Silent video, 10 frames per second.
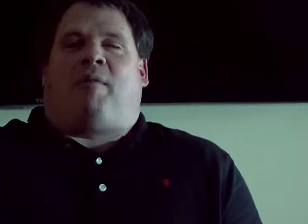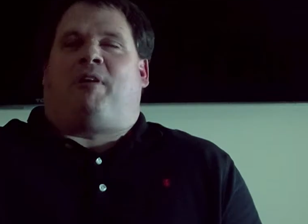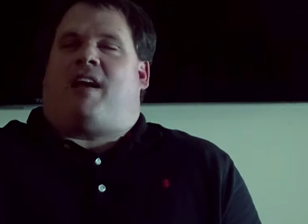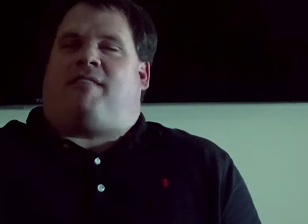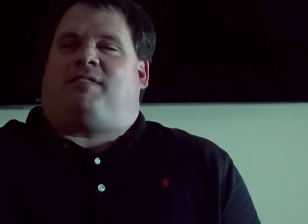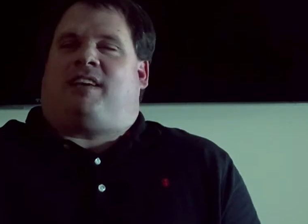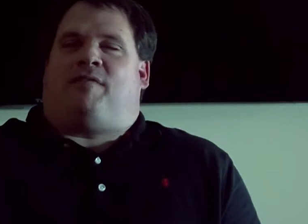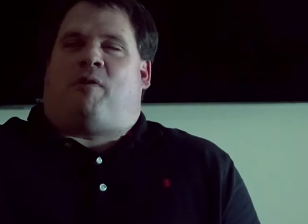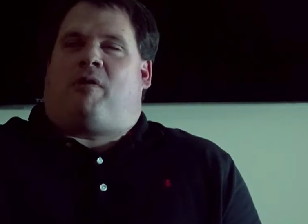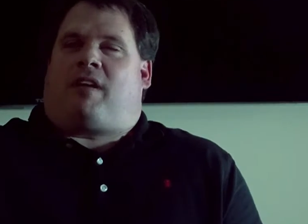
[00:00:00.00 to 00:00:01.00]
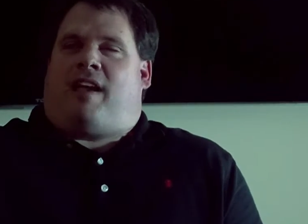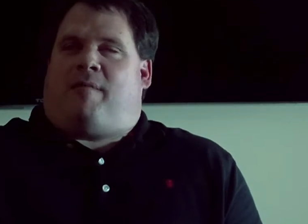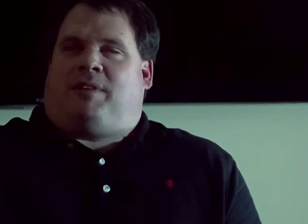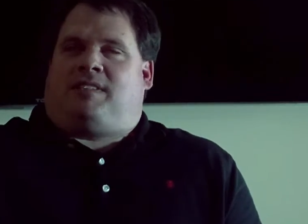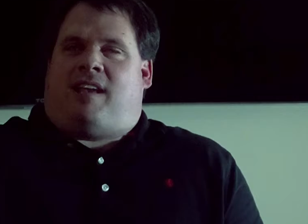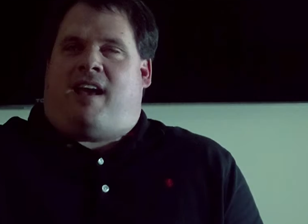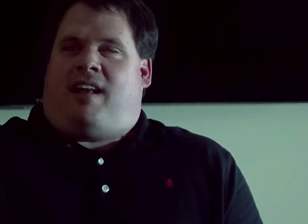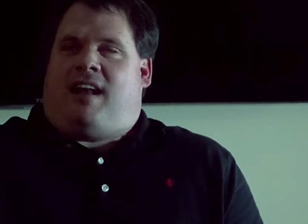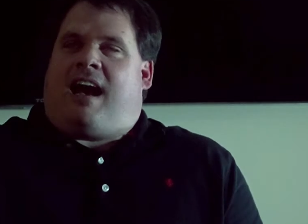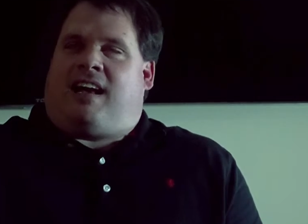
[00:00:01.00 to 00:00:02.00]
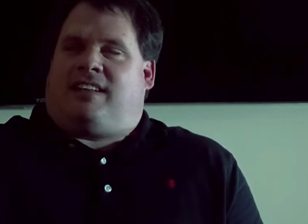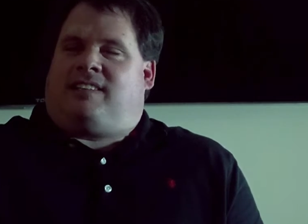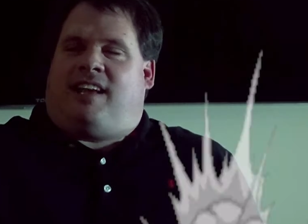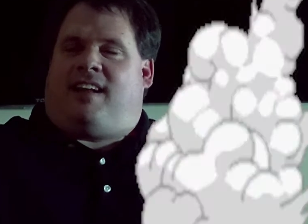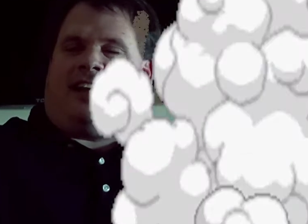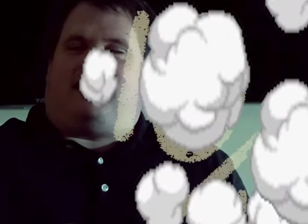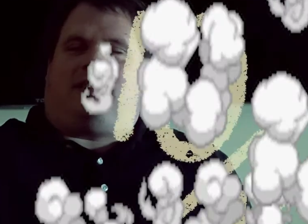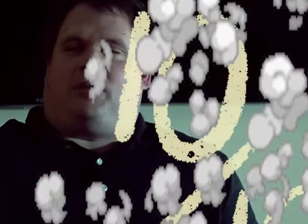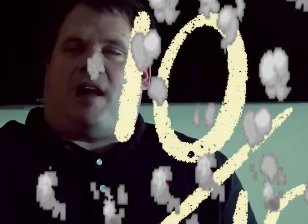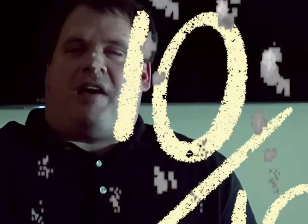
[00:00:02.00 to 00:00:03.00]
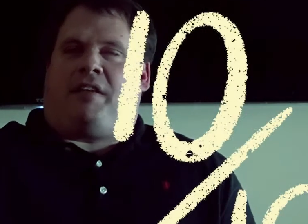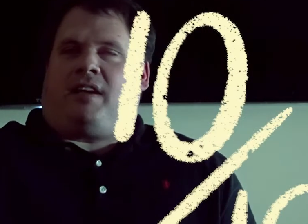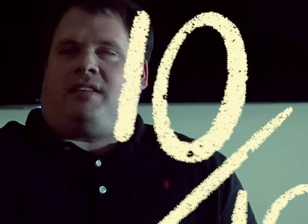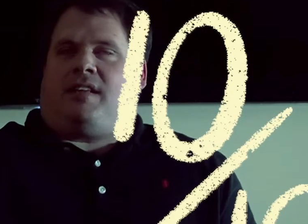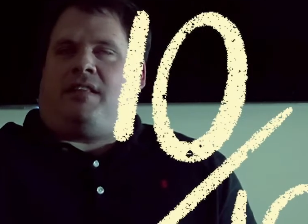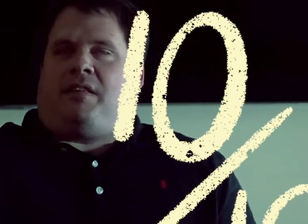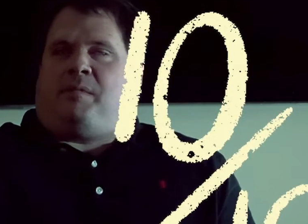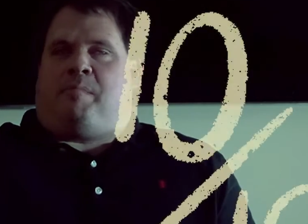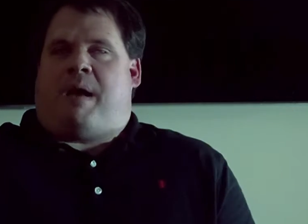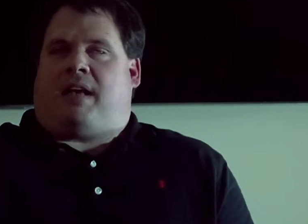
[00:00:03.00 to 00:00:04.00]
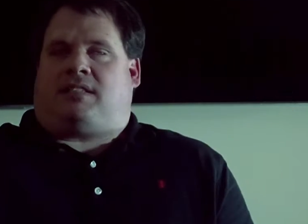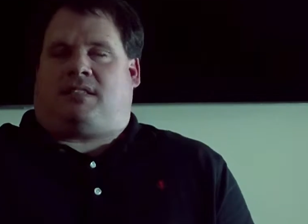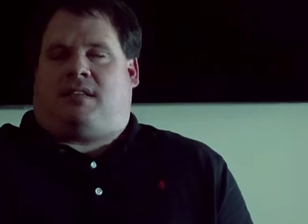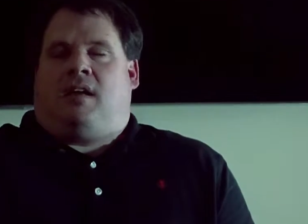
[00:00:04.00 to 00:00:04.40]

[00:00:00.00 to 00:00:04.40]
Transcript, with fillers: I'm going to have to give Orcam a 10 out of 10 out of this one. I think it did the best